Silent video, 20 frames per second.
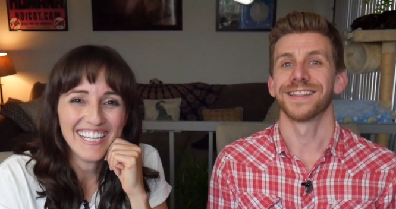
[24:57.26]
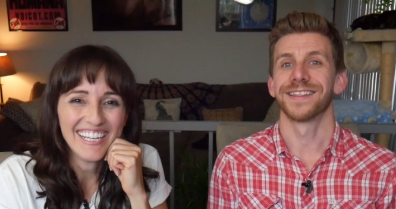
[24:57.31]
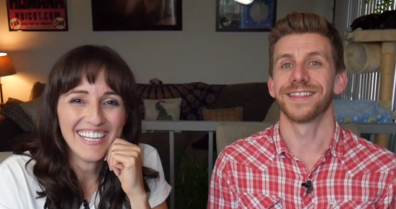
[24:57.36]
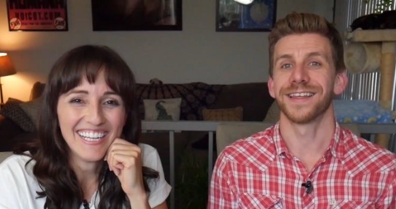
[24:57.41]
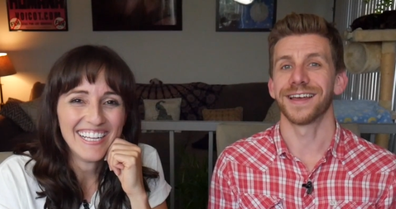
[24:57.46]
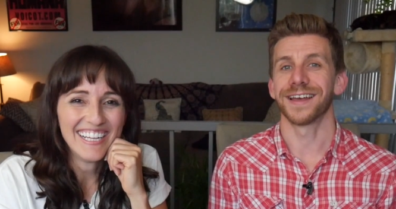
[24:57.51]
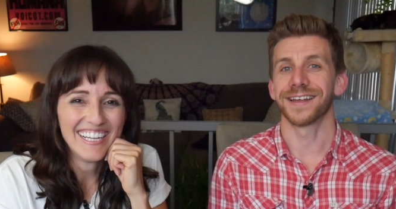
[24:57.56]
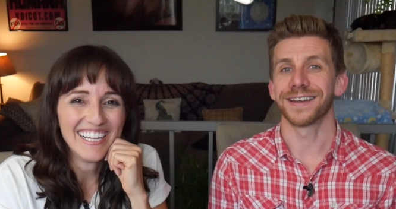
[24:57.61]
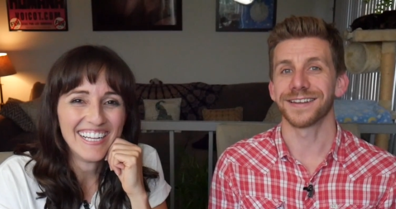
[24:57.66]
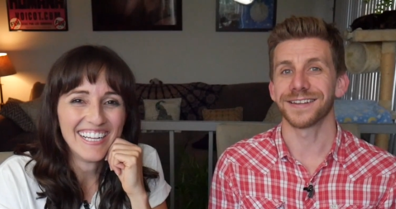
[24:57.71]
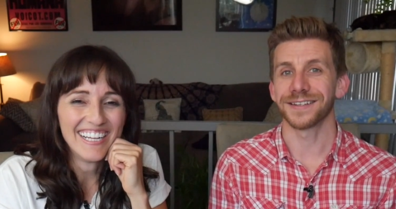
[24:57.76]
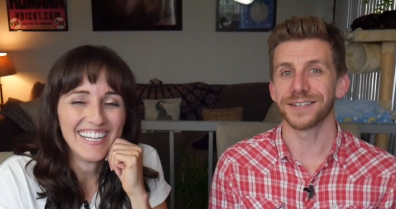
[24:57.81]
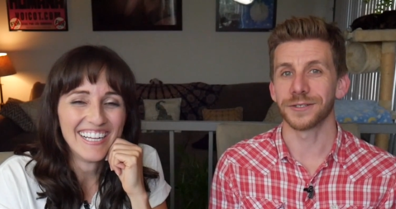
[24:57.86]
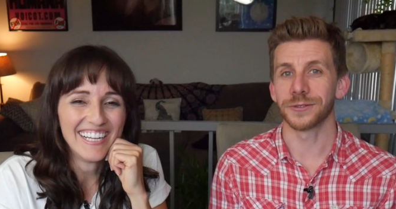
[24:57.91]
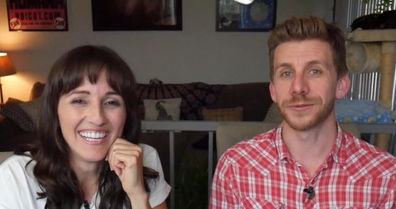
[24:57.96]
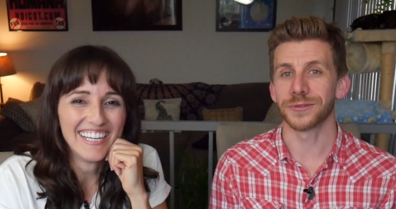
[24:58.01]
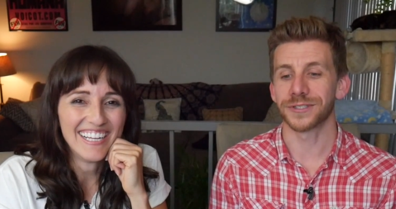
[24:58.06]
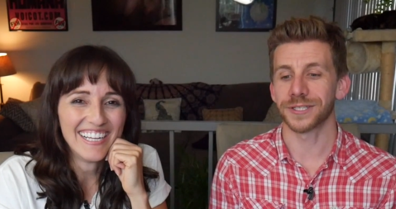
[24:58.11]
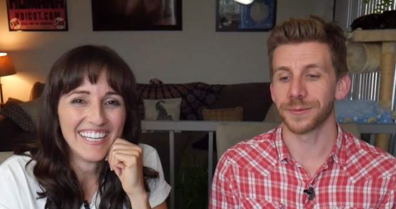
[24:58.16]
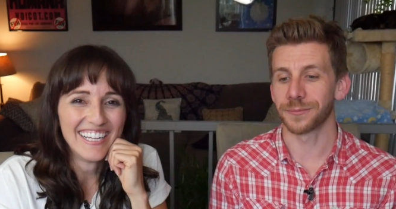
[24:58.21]
Speaker 1: that
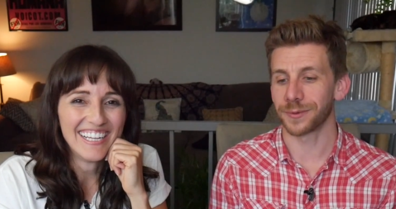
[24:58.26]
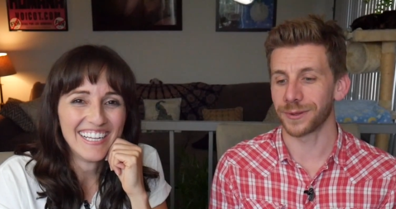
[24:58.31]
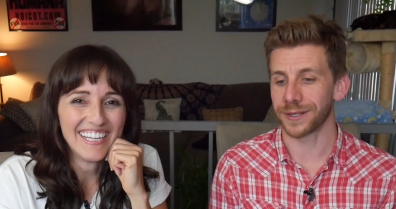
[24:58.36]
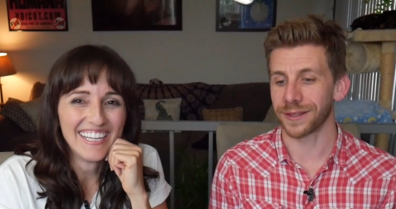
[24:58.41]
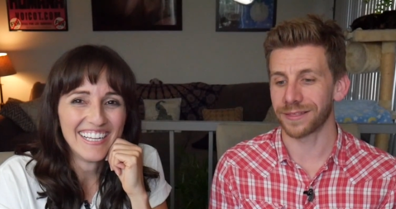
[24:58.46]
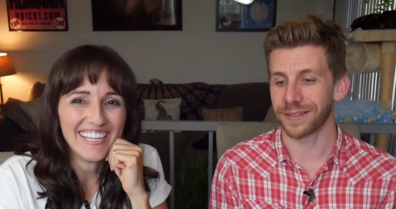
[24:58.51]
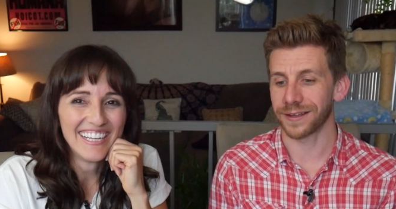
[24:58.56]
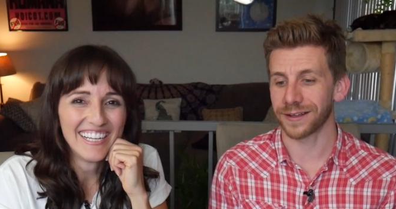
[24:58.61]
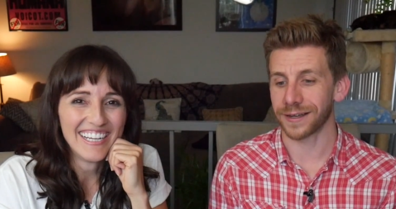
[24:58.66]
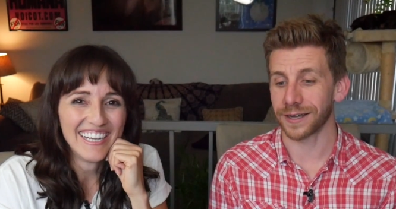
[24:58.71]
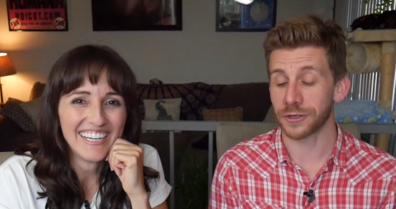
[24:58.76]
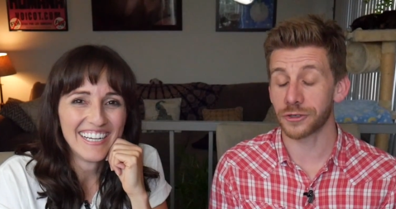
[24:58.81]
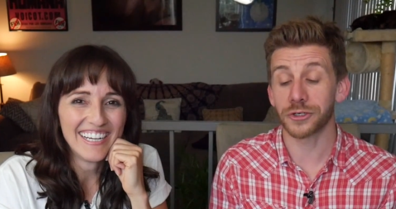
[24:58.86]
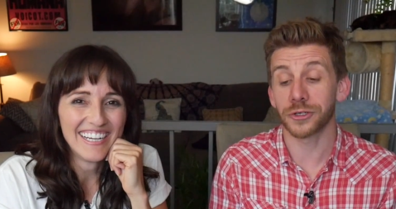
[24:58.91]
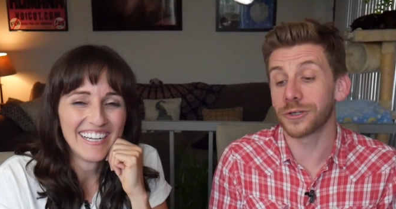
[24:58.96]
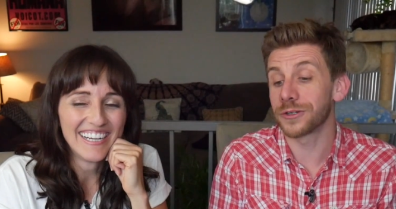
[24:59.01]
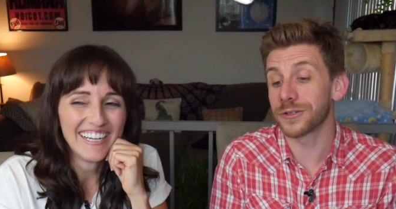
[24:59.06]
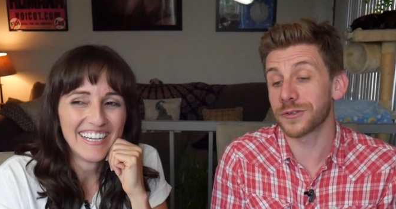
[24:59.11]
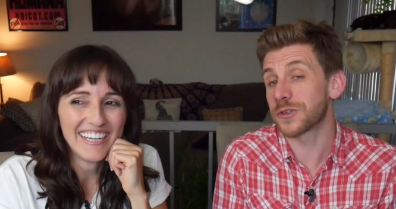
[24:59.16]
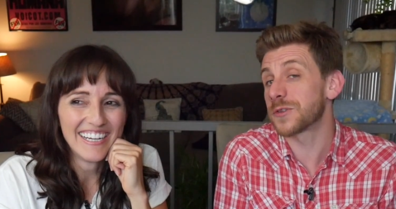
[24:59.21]
you simply think I
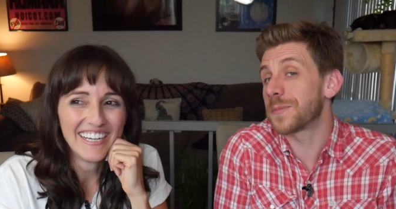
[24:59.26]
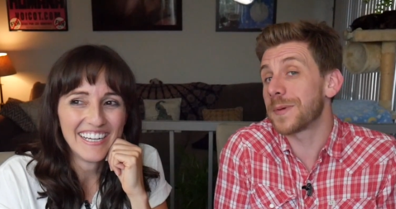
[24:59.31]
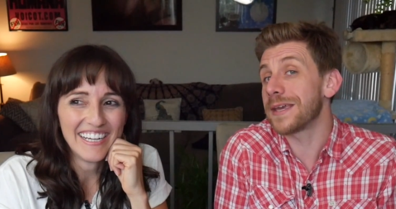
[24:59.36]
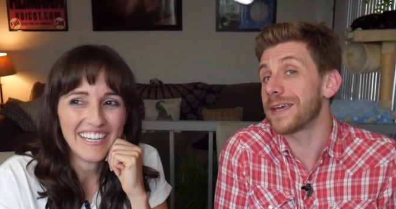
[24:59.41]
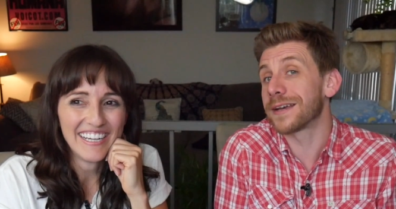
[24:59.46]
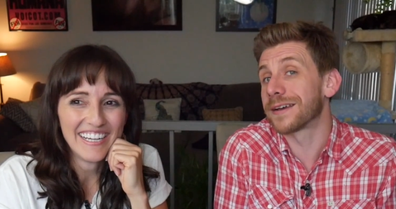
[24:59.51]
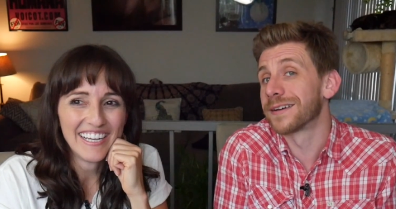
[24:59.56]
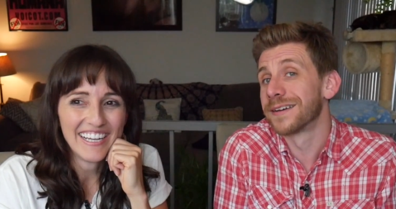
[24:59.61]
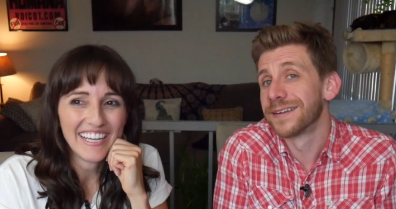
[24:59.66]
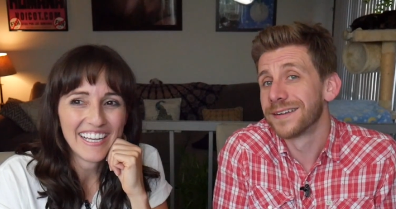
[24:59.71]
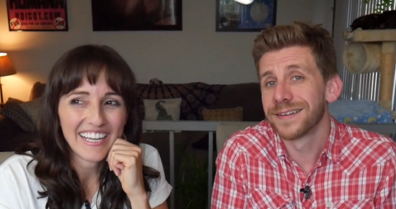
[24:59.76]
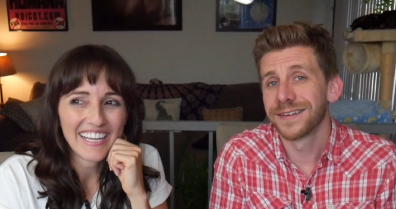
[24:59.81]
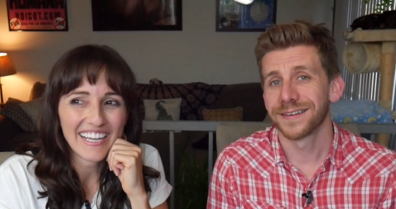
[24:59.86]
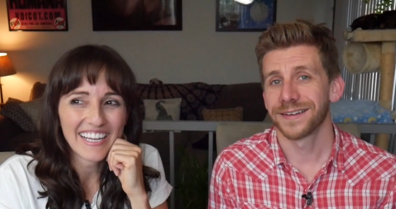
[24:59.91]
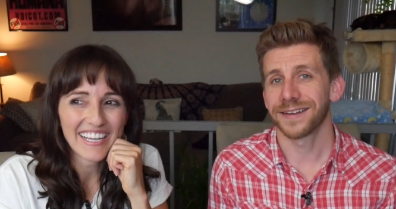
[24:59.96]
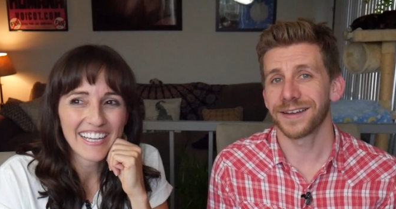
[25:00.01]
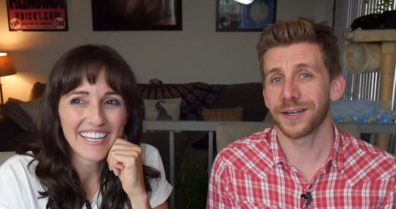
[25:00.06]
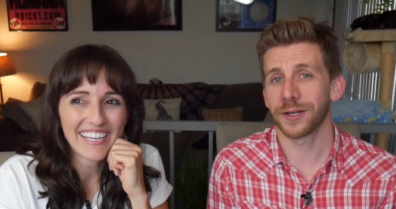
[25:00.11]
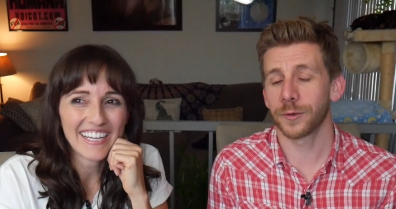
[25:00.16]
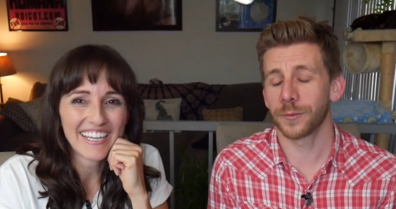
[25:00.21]
shouldn't speak
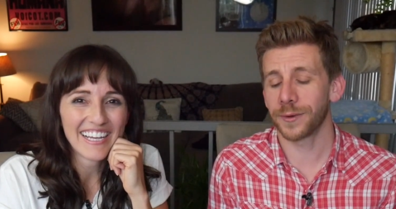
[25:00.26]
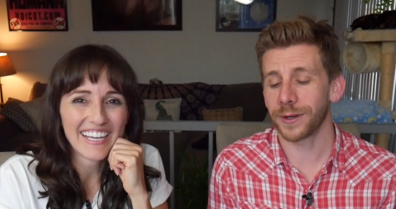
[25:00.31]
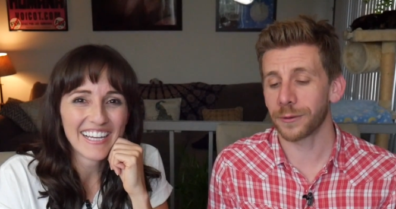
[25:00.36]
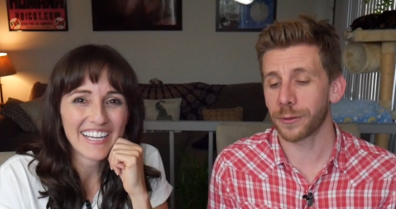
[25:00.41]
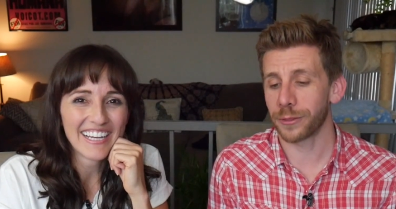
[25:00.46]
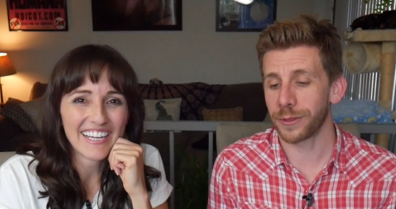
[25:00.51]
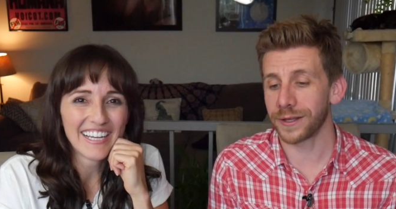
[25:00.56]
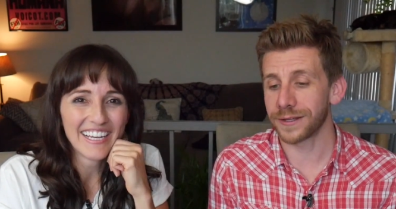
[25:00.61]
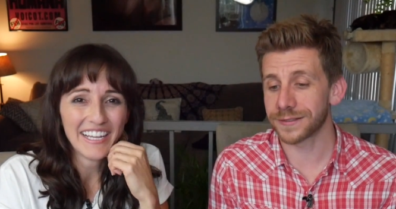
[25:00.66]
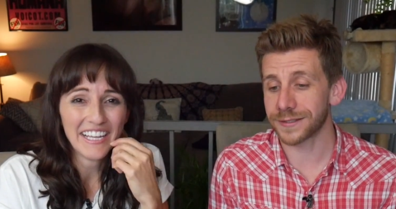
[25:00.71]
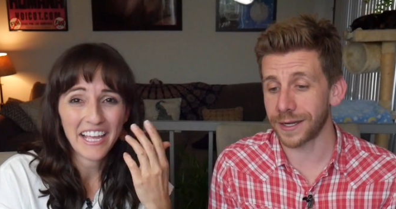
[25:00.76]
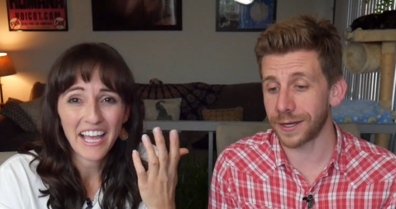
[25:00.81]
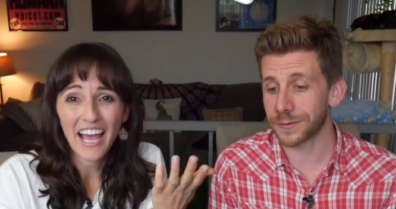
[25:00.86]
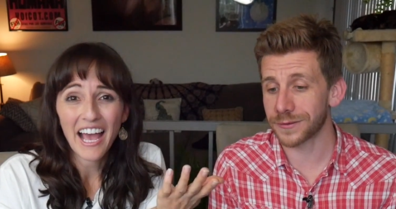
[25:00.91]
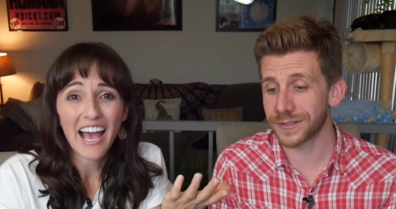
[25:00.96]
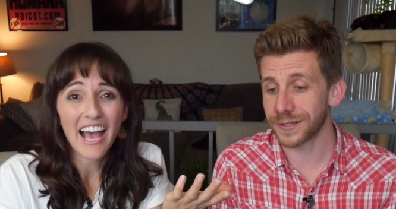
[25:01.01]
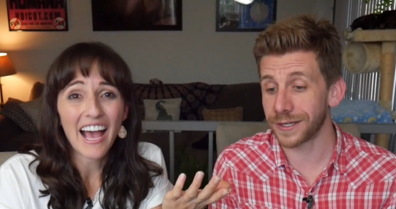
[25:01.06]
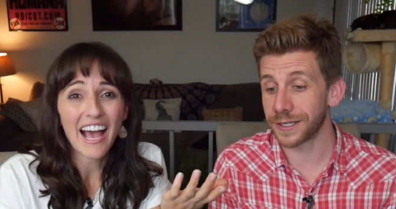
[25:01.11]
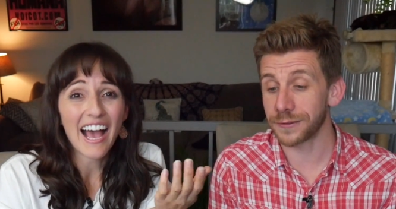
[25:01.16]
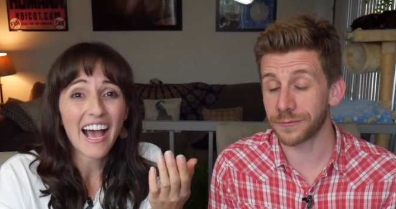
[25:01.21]
about things
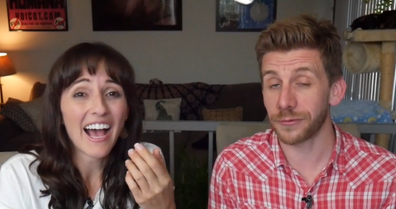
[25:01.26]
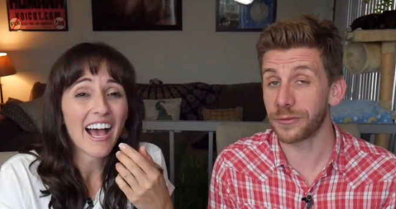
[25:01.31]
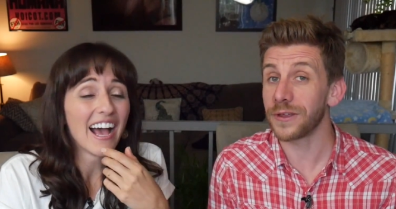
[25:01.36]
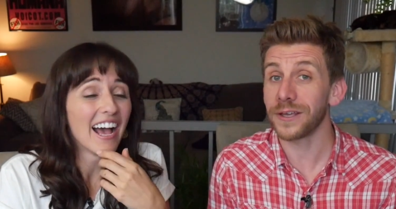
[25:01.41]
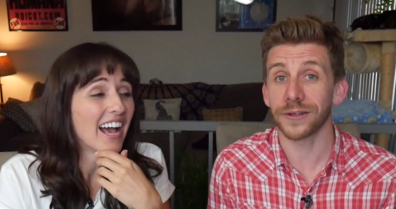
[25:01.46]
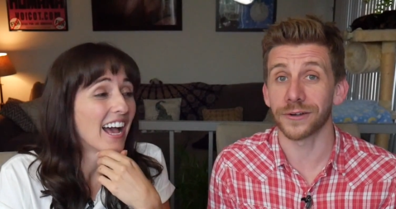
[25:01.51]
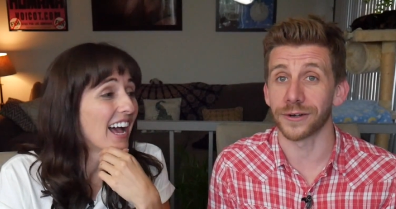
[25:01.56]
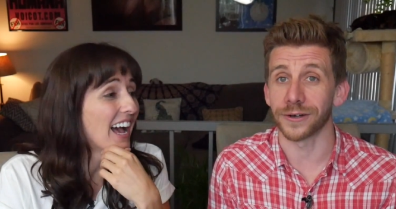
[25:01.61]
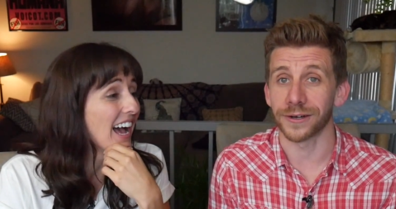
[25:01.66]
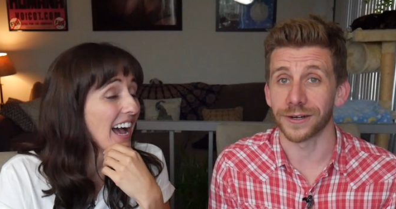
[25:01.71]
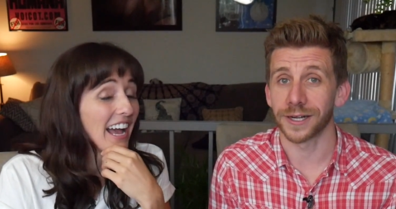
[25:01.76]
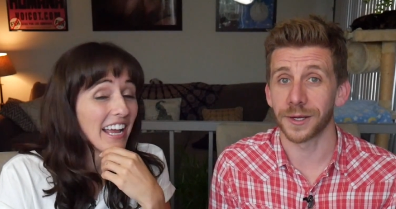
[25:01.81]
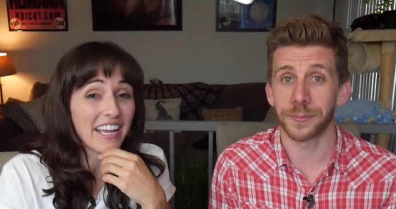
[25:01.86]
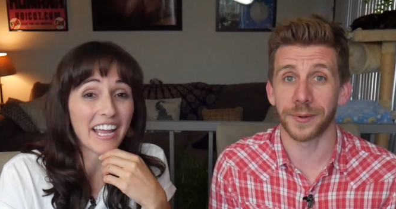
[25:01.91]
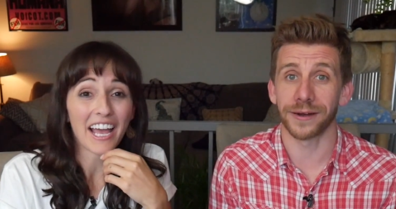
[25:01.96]
outside of theater. I